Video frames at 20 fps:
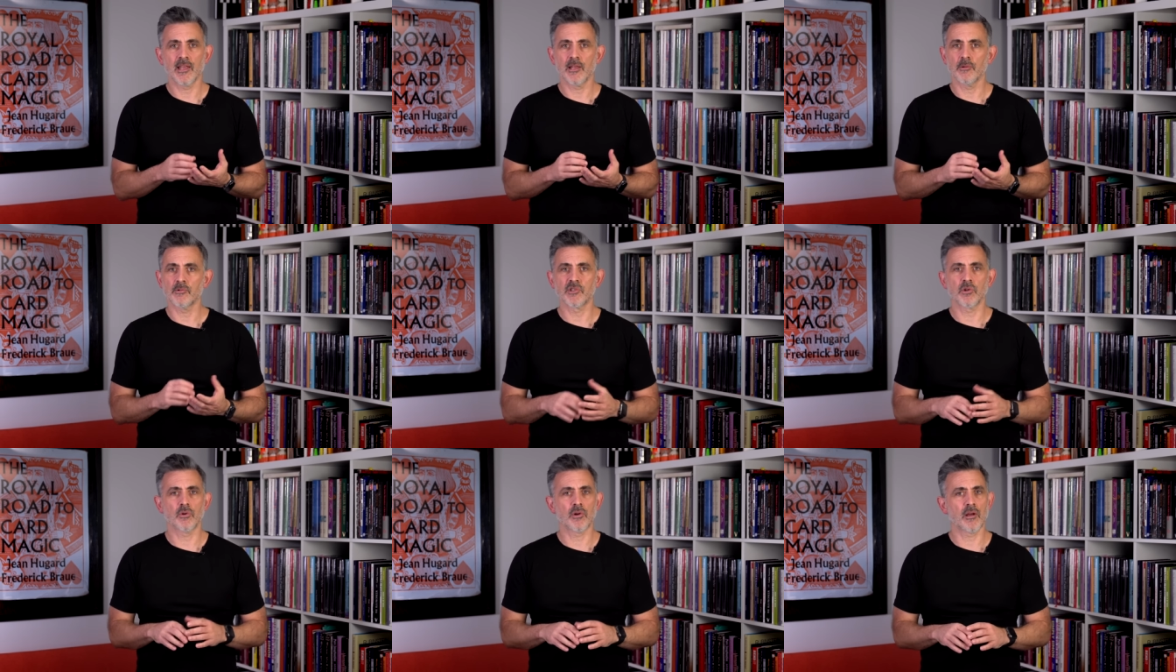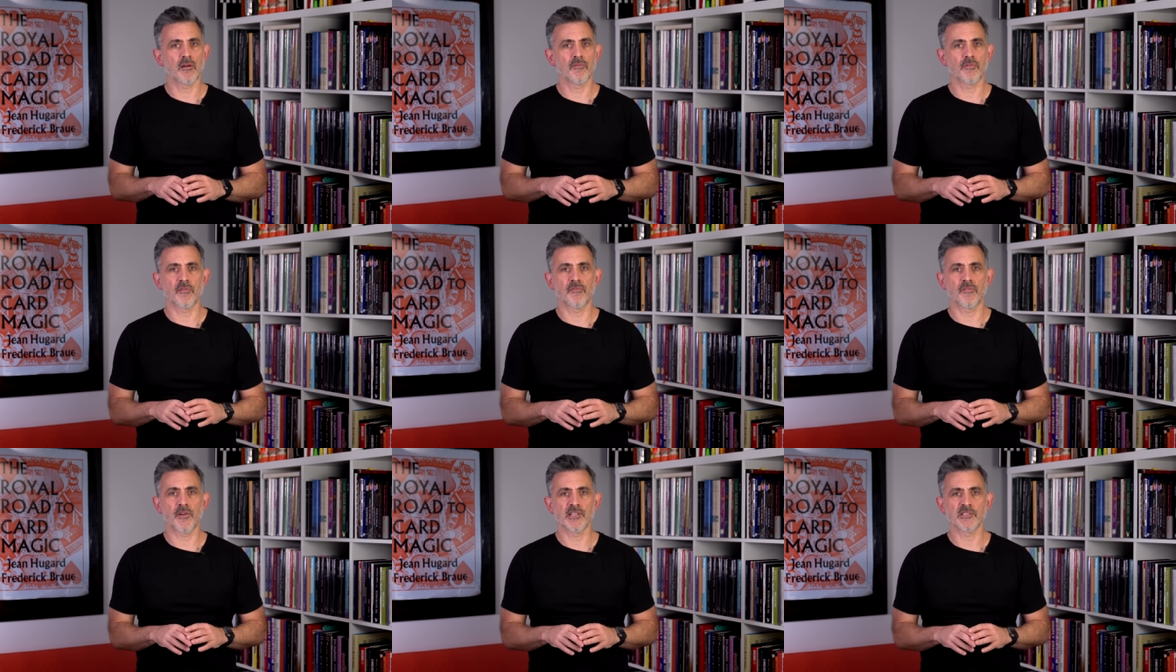He was all over
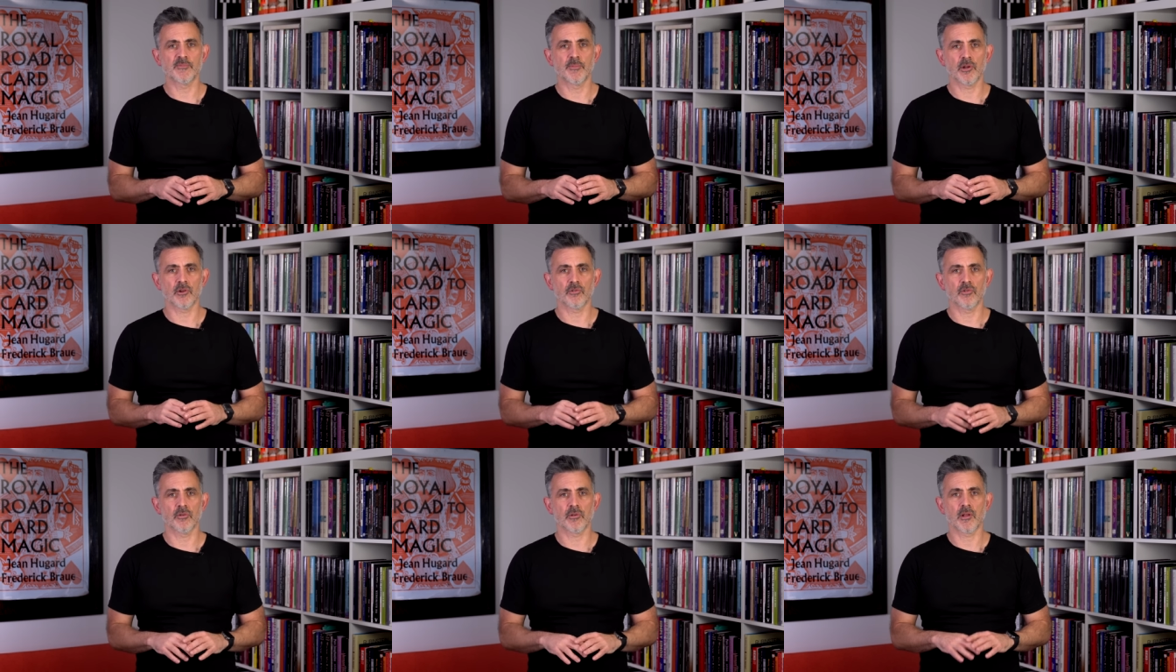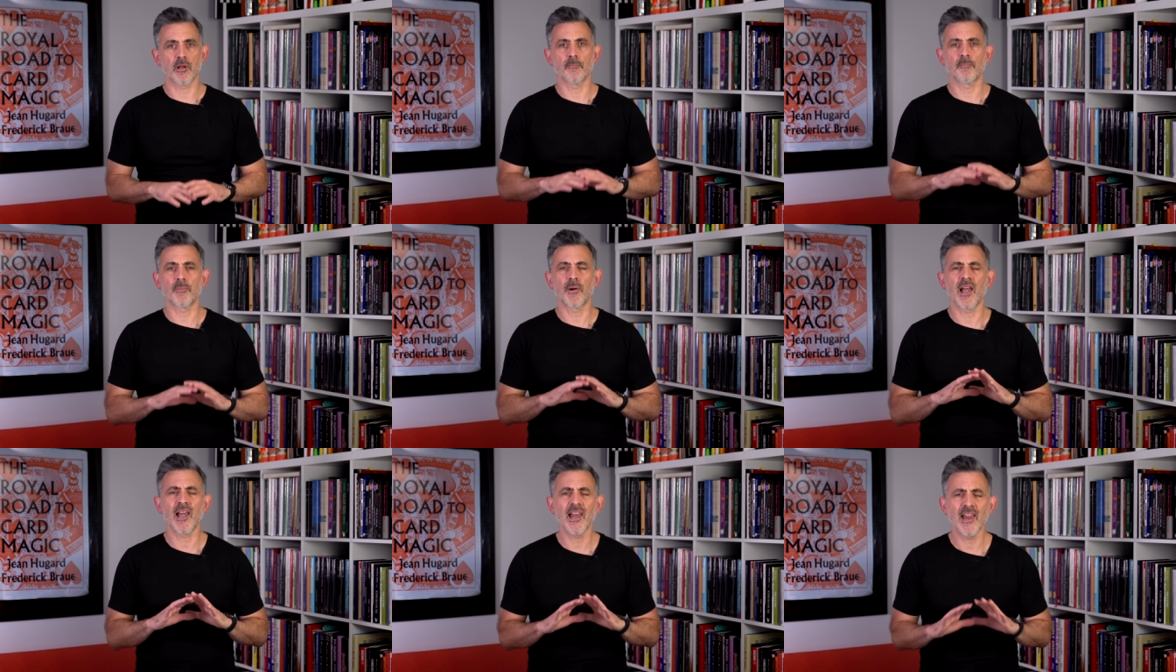the Facebook group going,
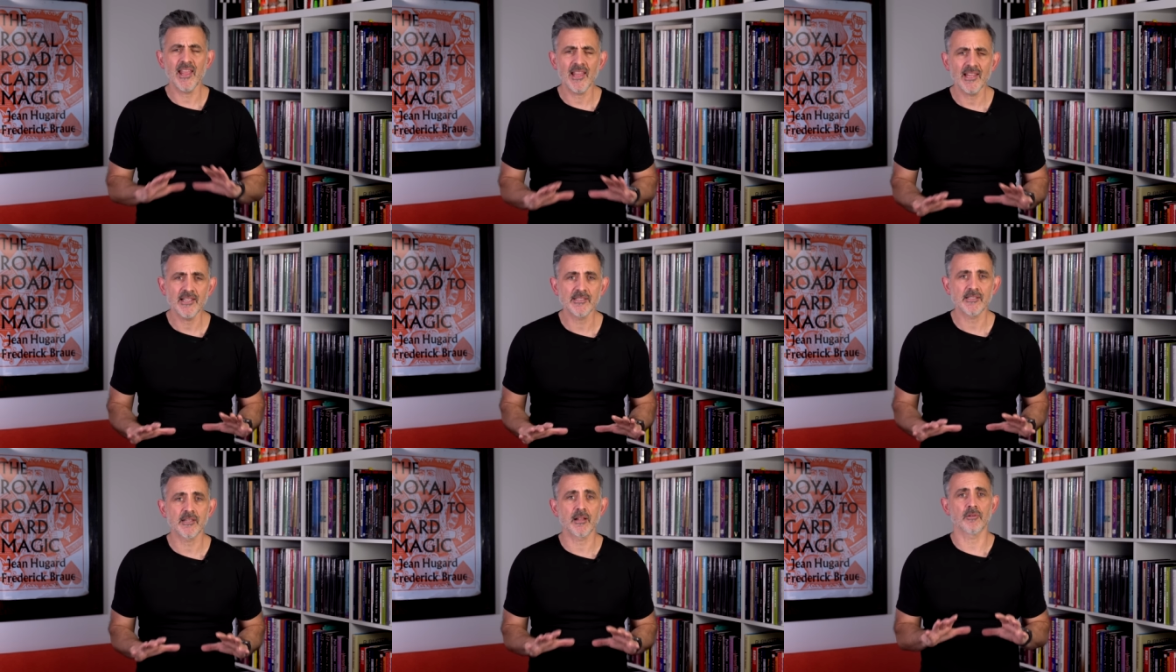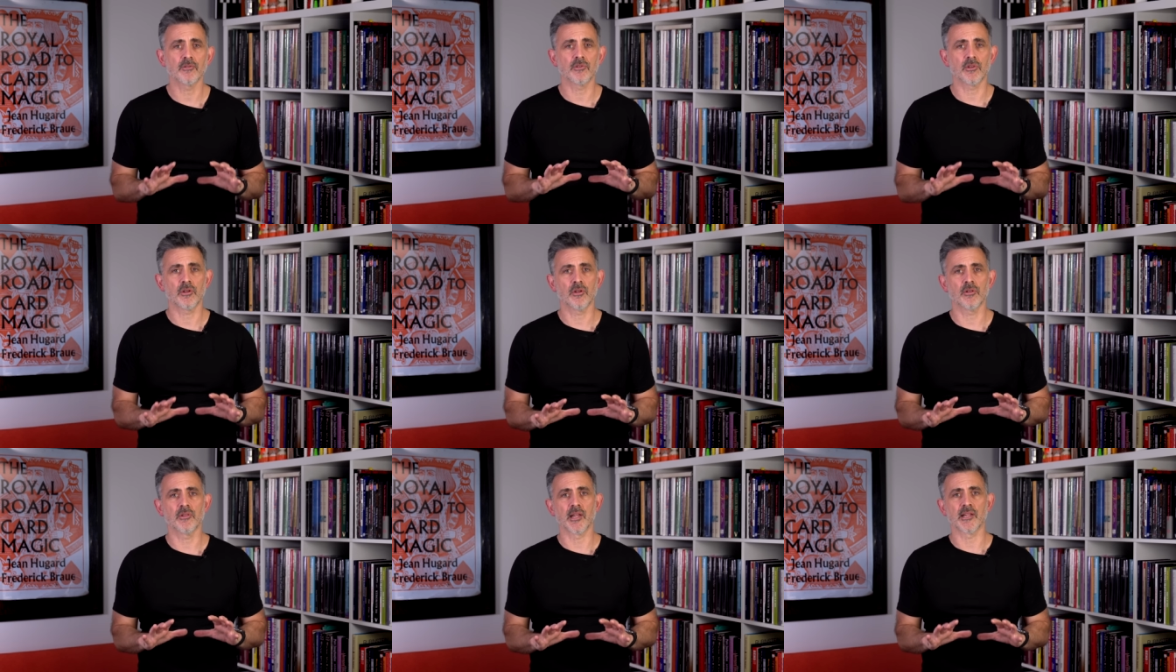please don't
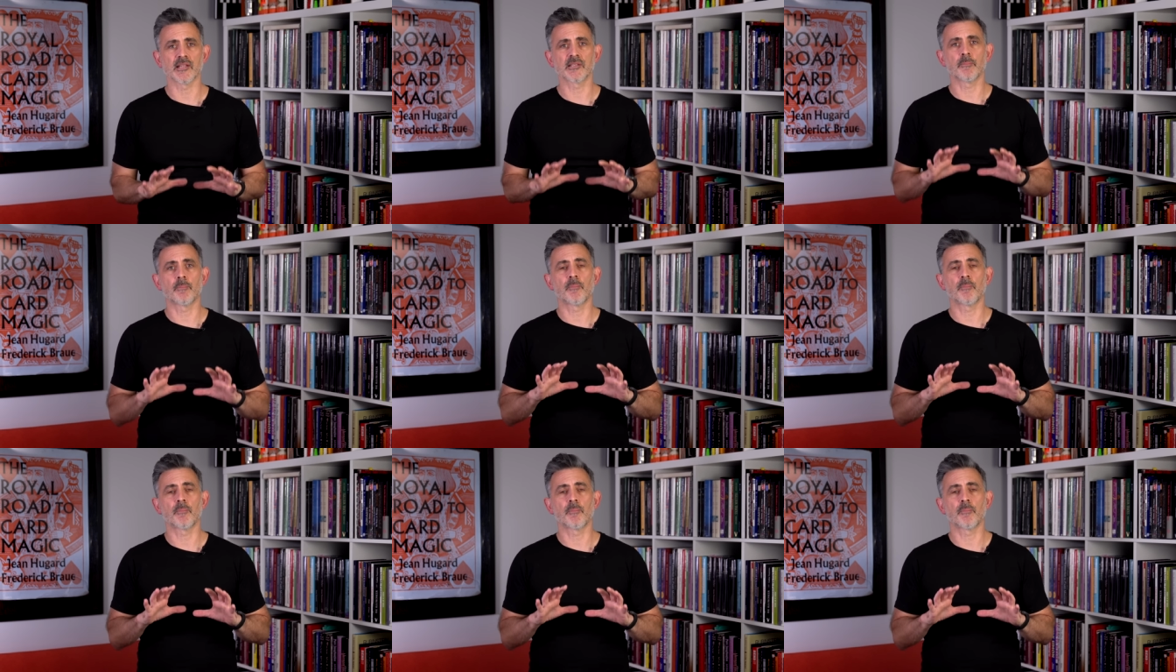do this.